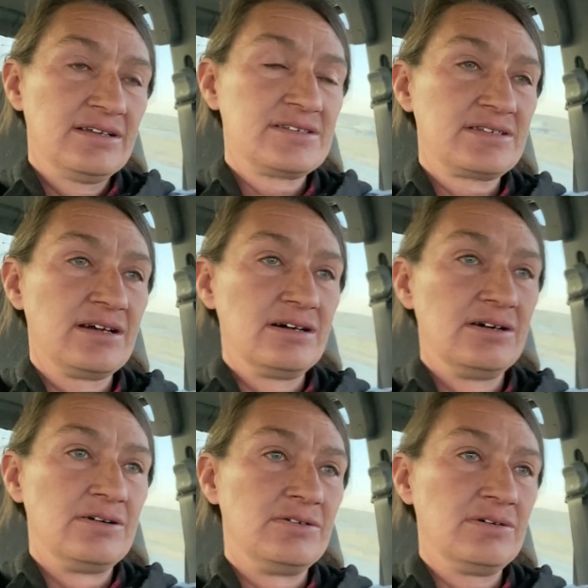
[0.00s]

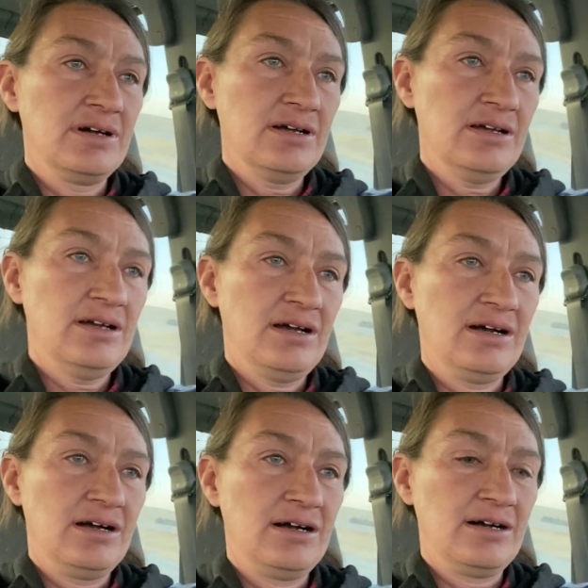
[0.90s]
So
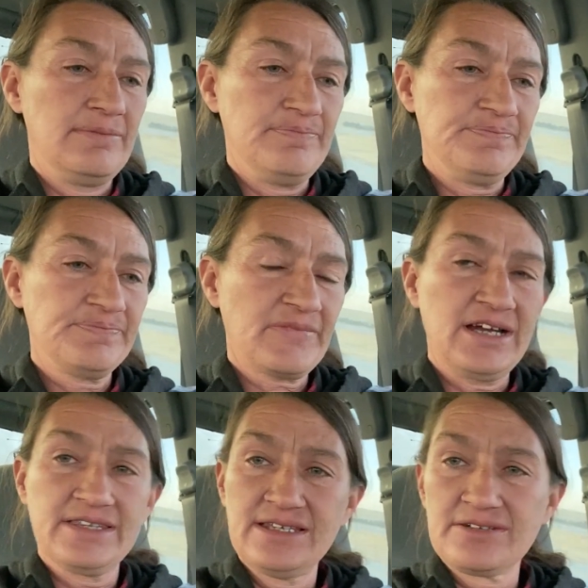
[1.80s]

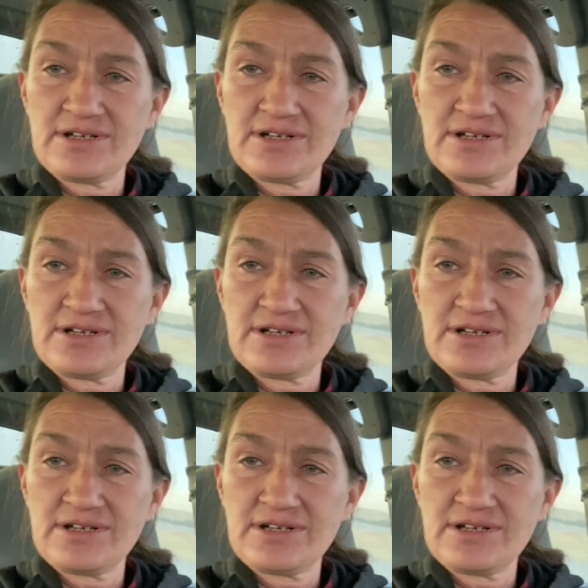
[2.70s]
I think the